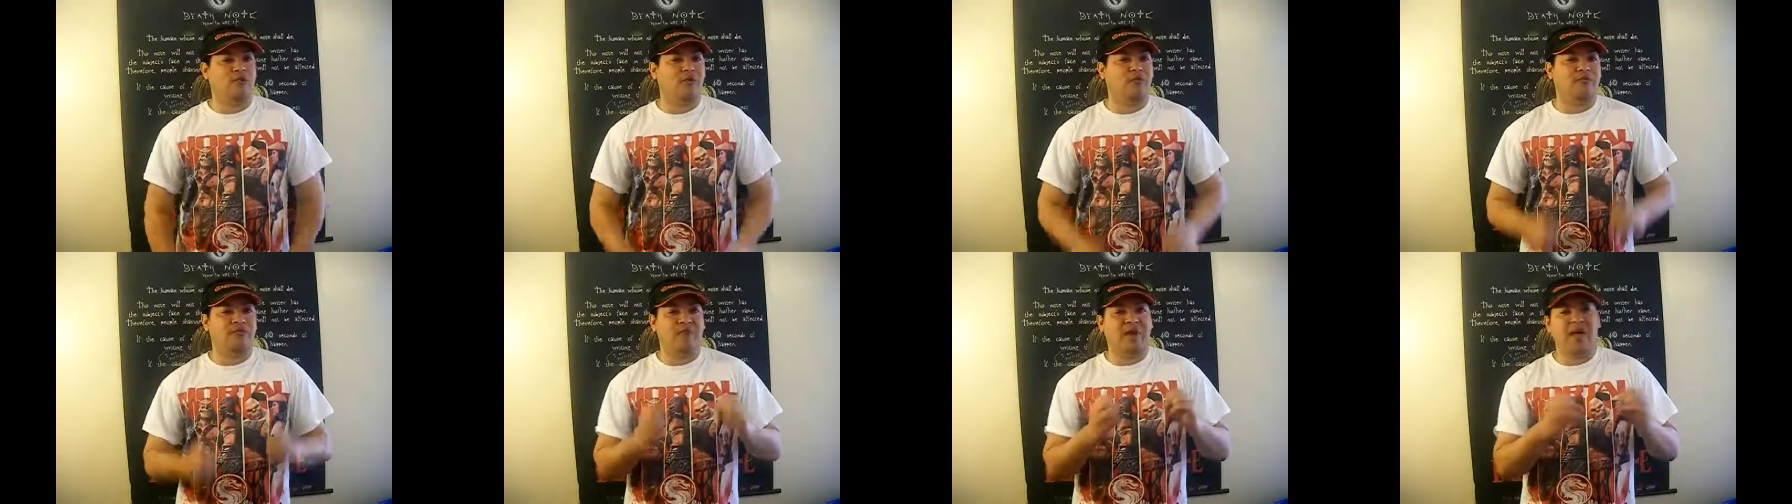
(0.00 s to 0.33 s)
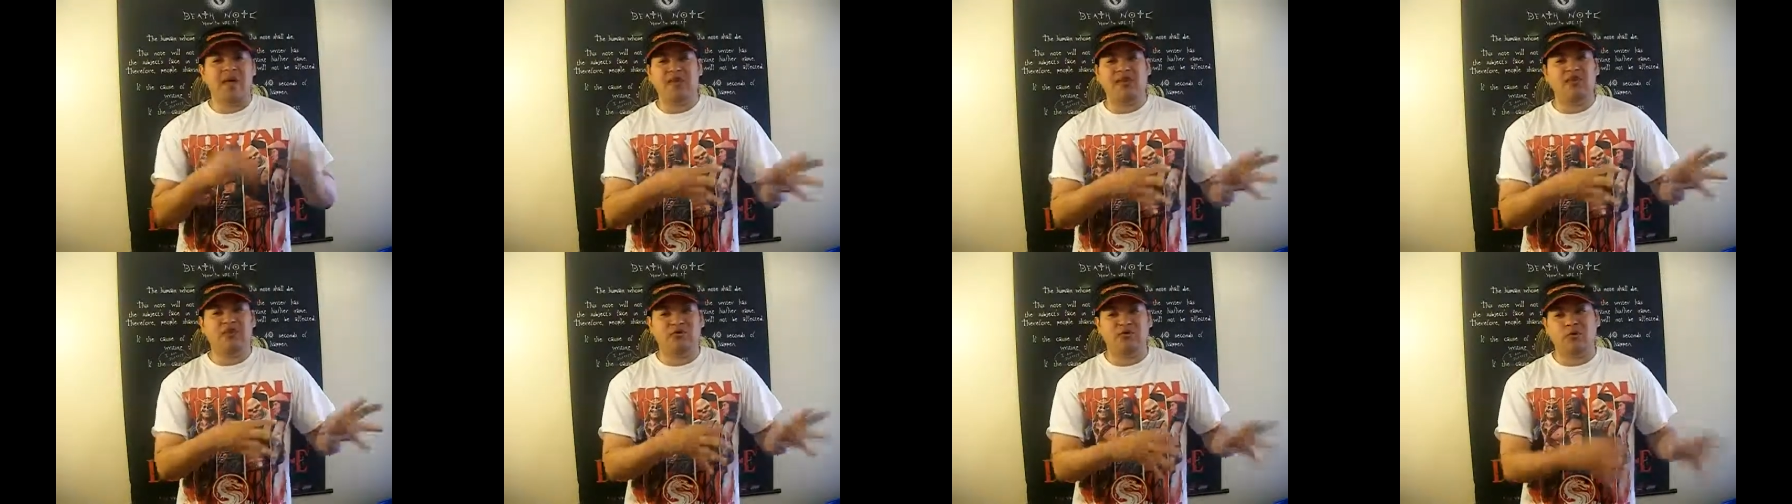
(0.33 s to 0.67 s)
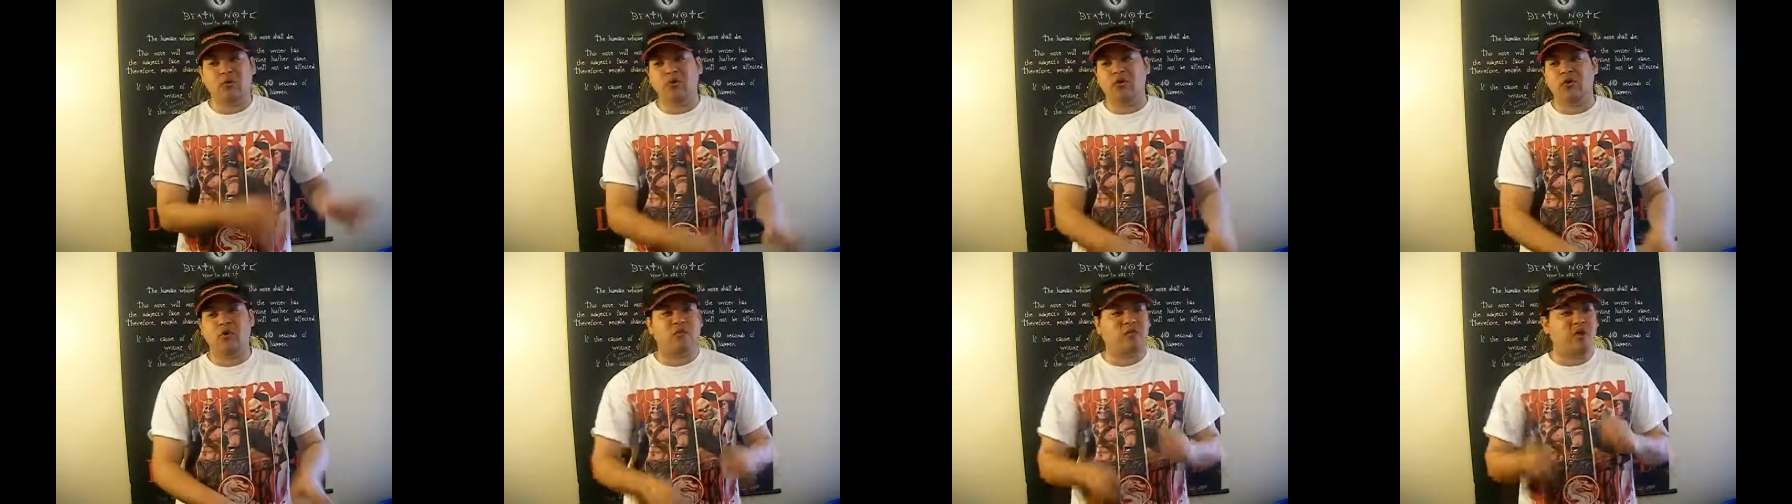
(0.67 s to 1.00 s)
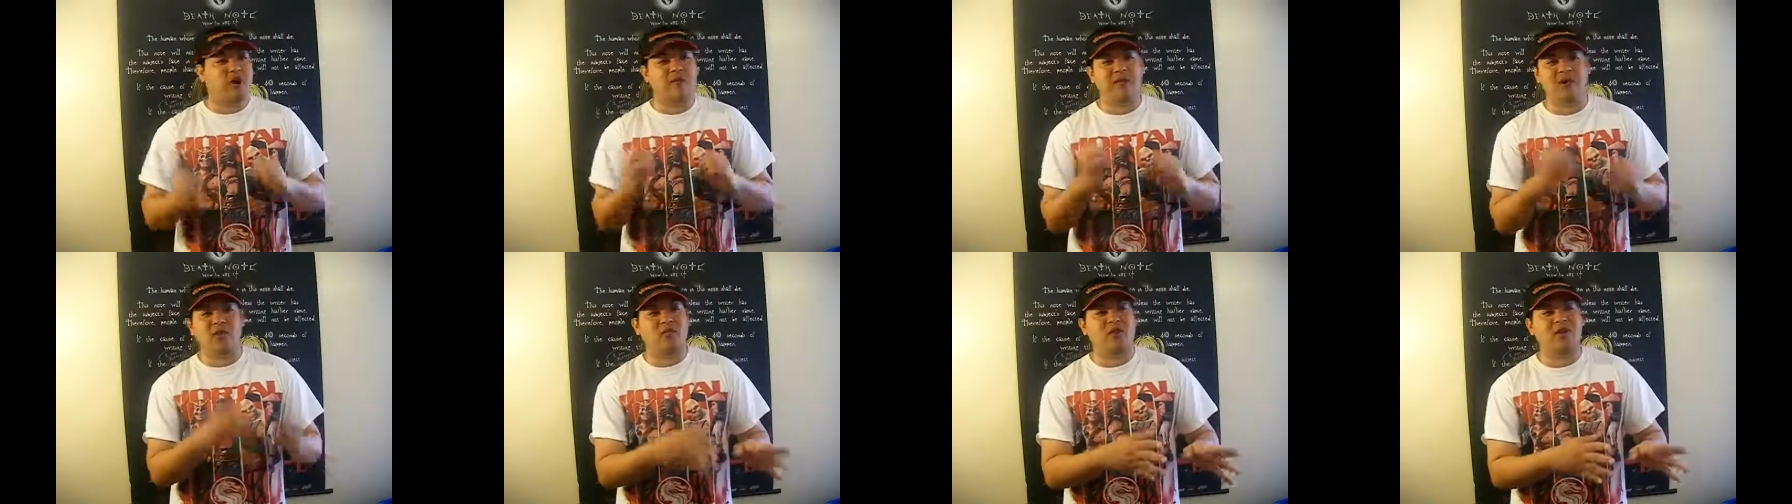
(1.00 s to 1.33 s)
or pen sword or
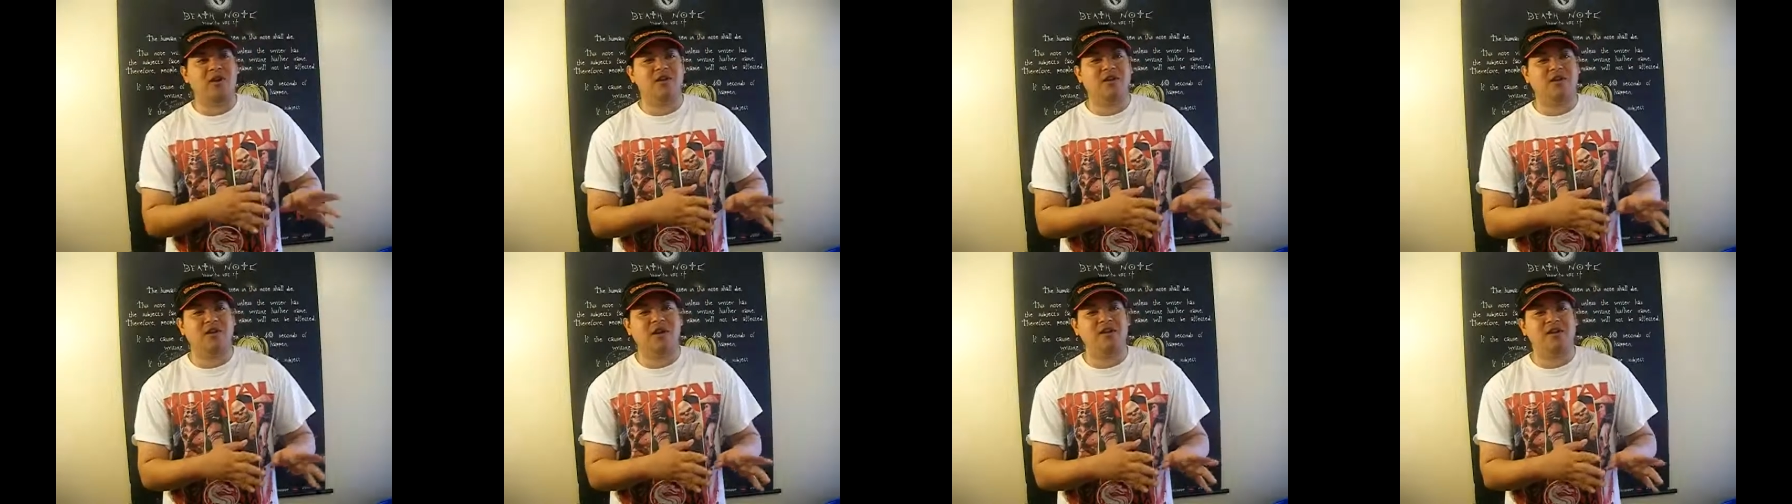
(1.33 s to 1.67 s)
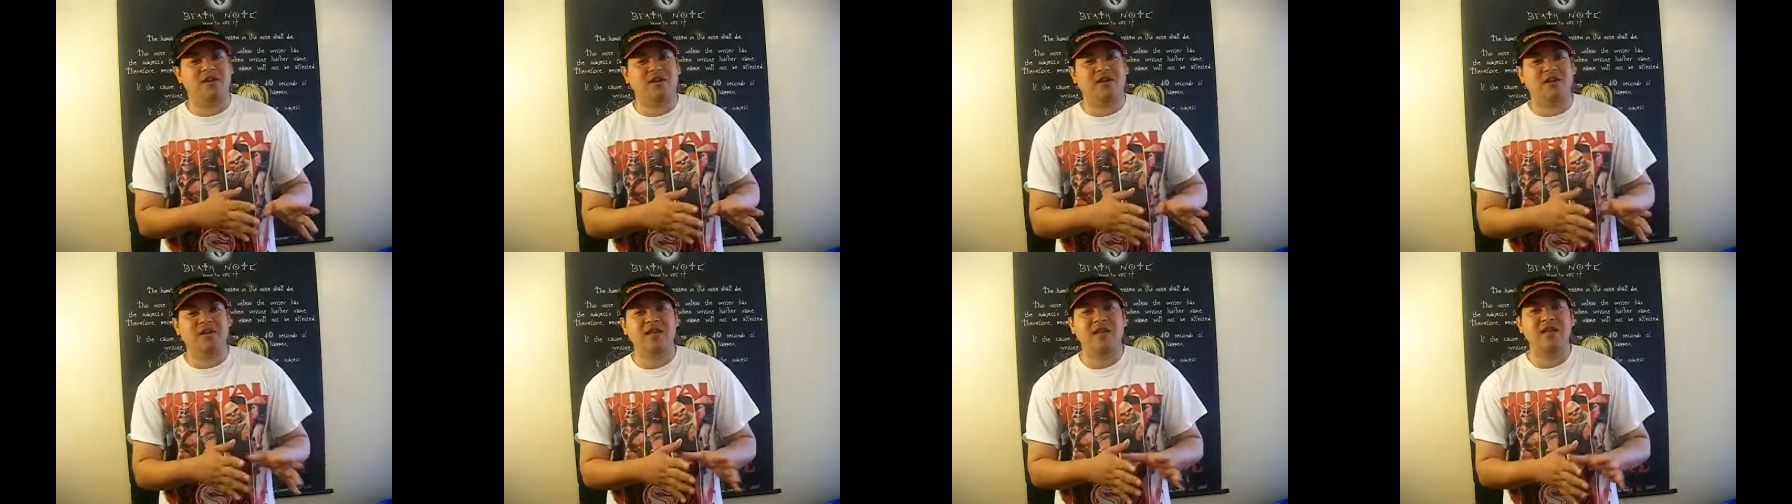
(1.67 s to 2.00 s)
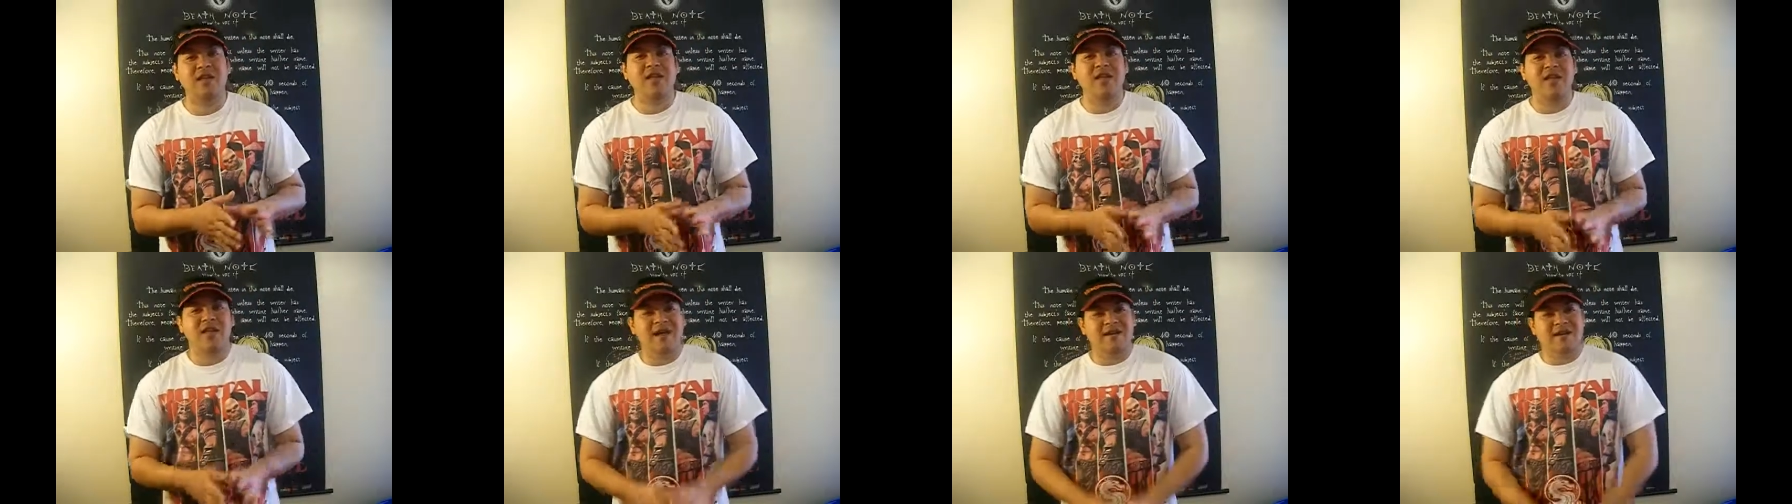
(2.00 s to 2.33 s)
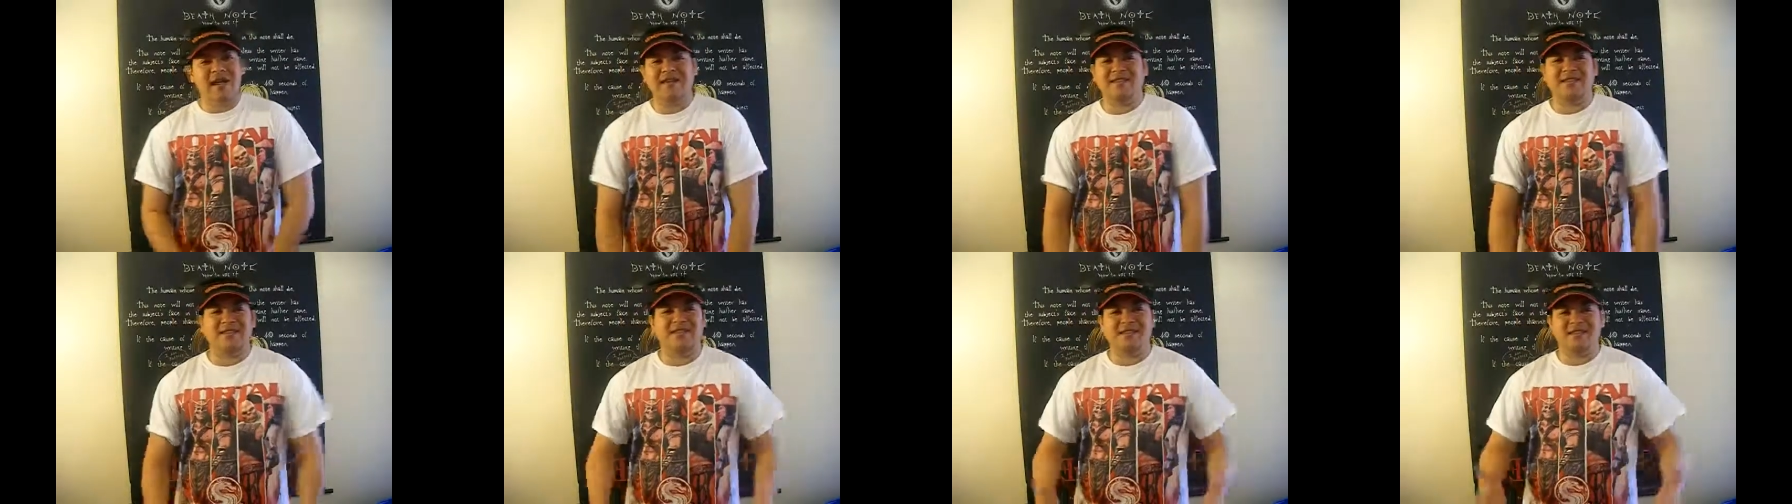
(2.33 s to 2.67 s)
whatever you want to call it. And
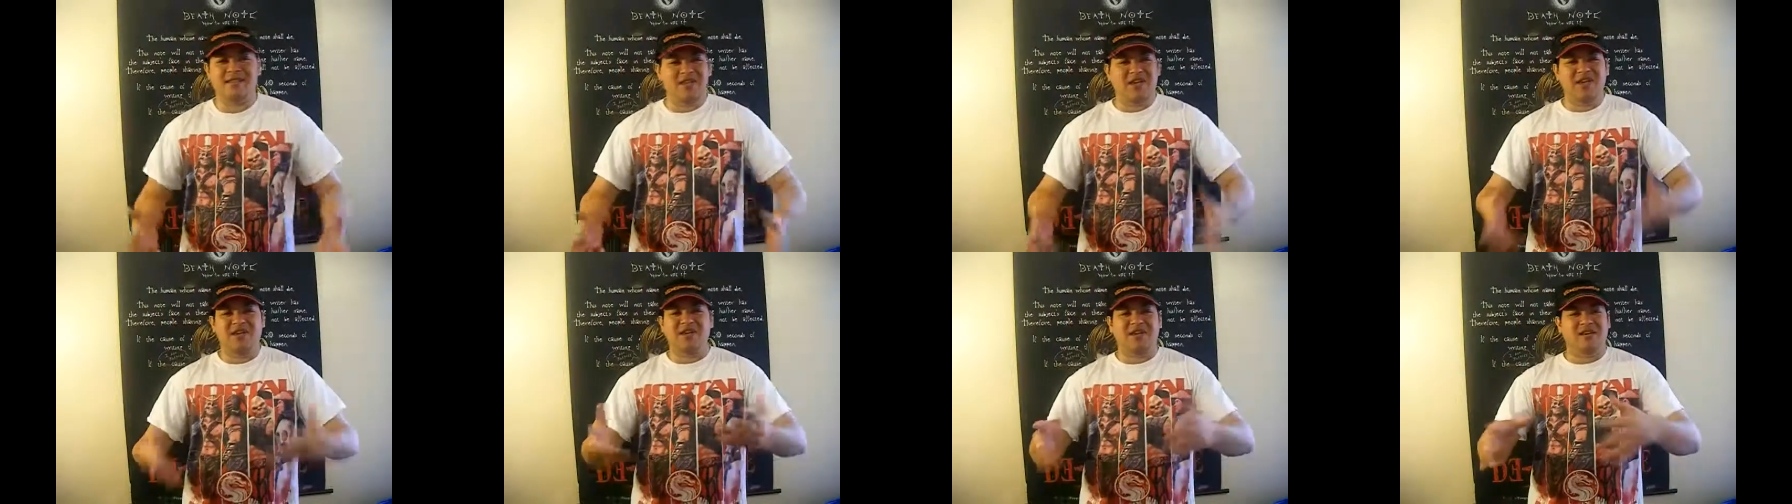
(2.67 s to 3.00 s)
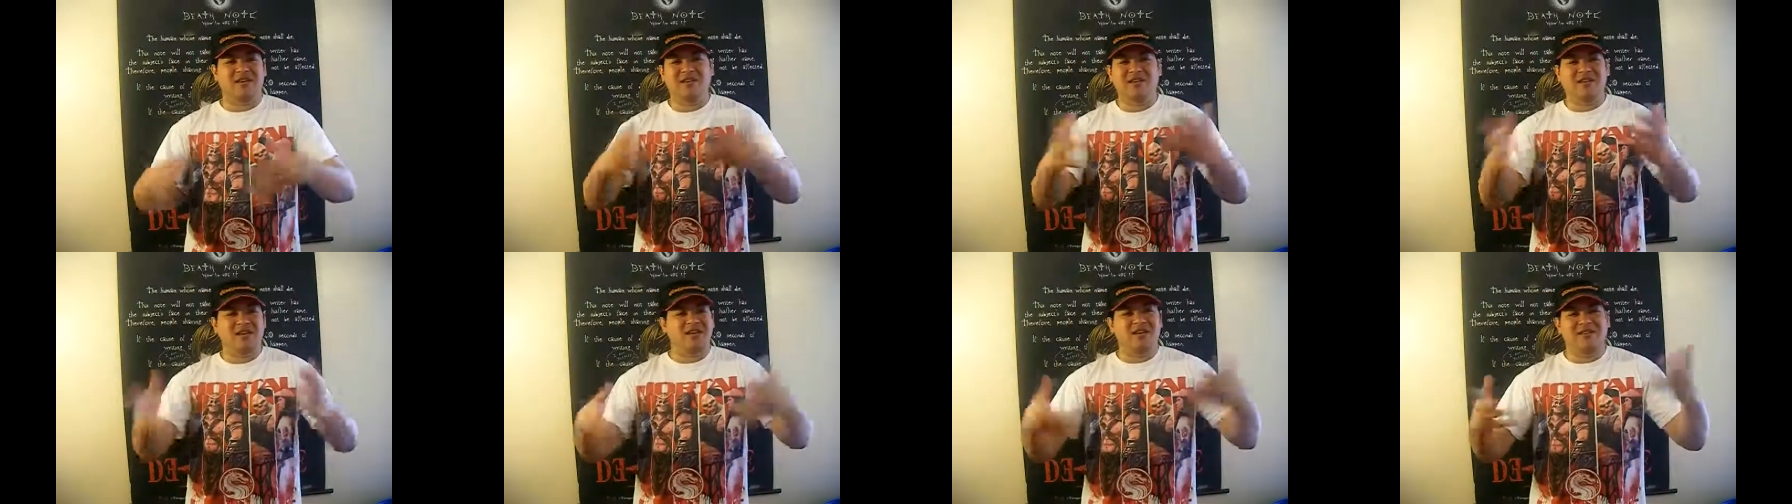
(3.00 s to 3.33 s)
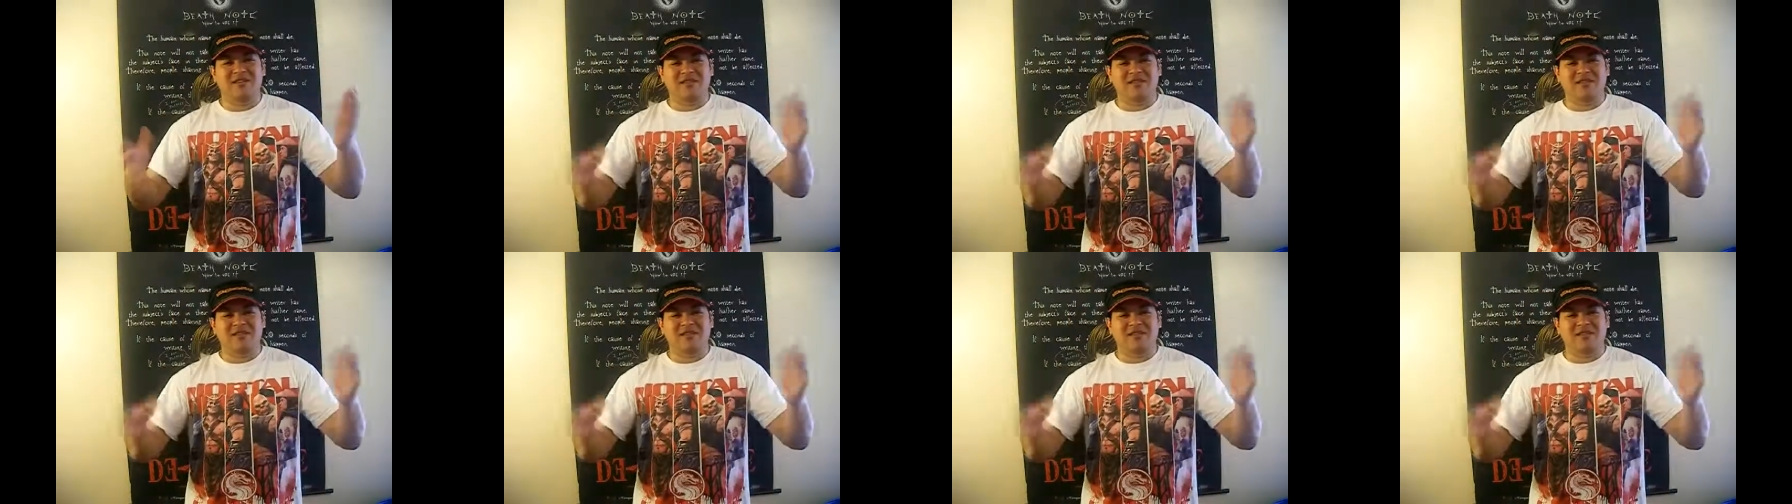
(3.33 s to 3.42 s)
that's like a big